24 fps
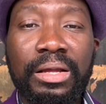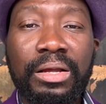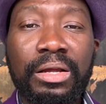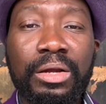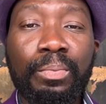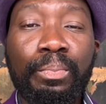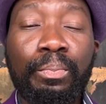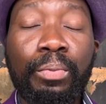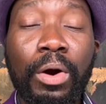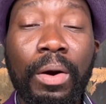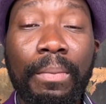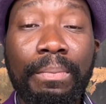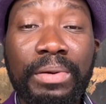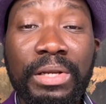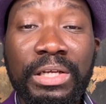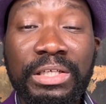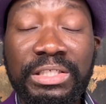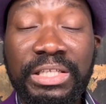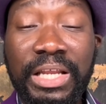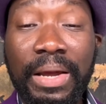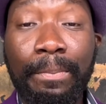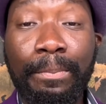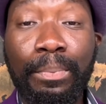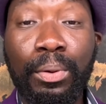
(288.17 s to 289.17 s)

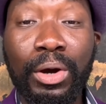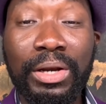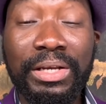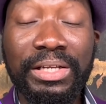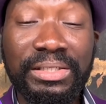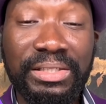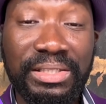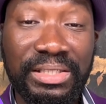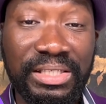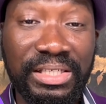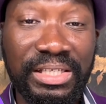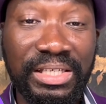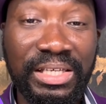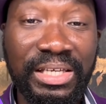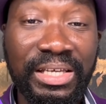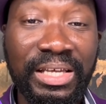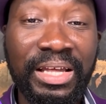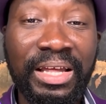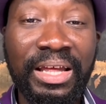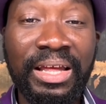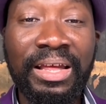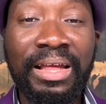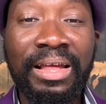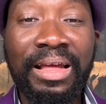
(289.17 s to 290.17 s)
published the policy
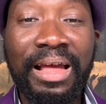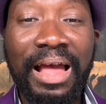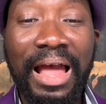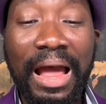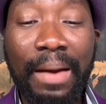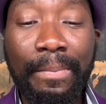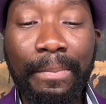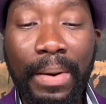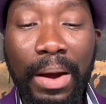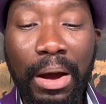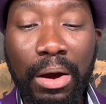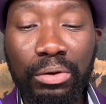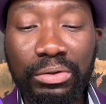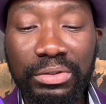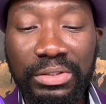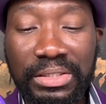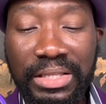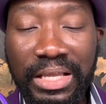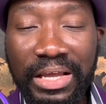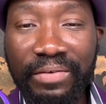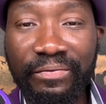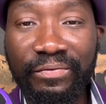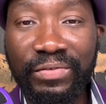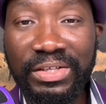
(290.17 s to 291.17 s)

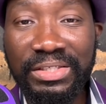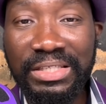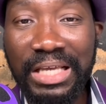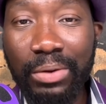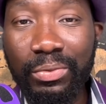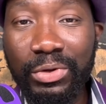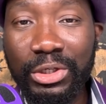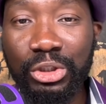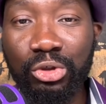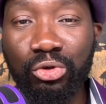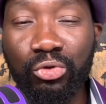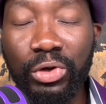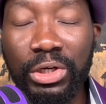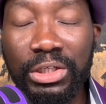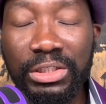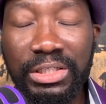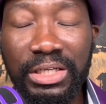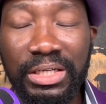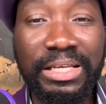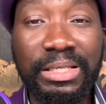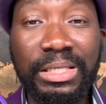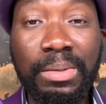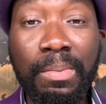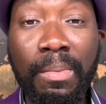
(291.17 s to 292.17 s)
about the visa
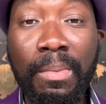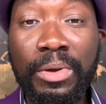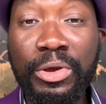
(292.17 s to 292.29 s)
restriction,